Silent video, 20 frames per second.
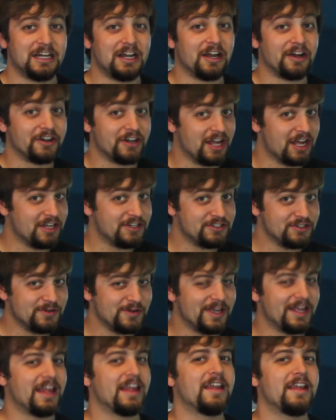are not
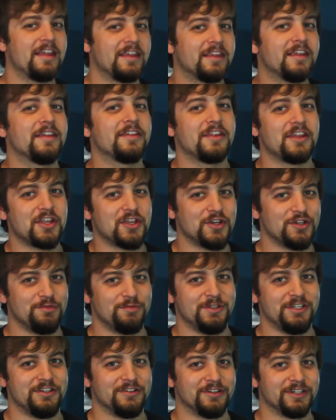doing that they could
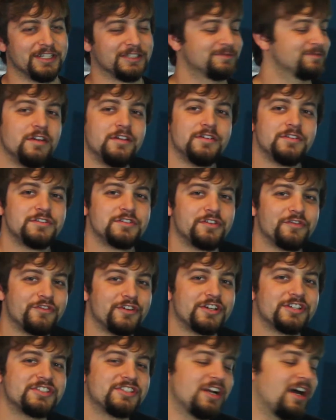be doing. So
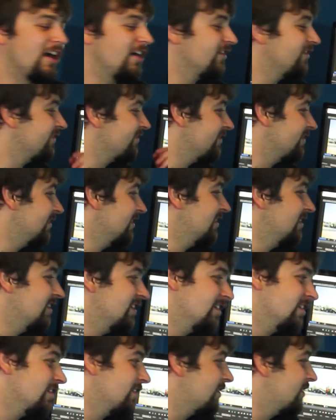first off,
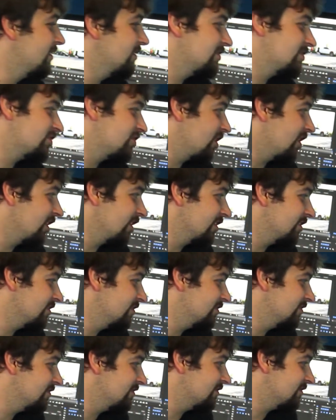this
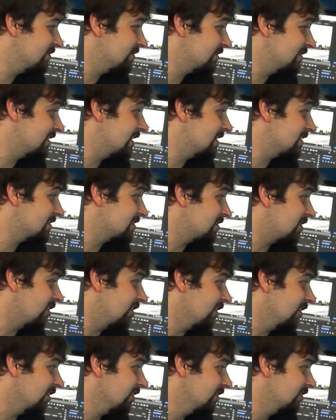chart says it
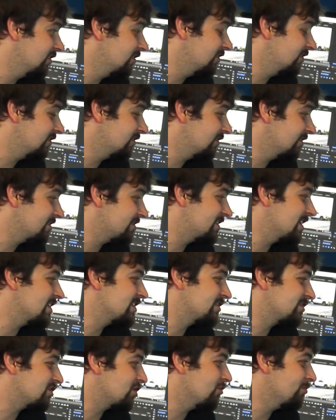all, or
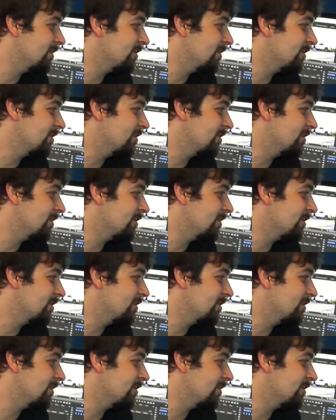says so